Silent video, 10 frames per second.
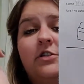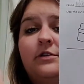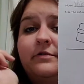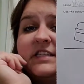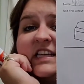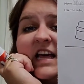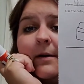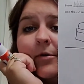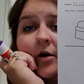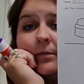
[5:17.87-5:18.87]
Do you see
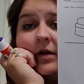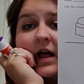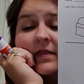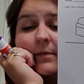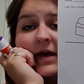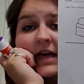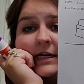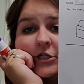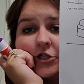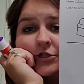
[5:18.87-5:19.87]
that purple on the
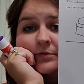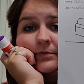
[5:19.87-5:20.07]
page?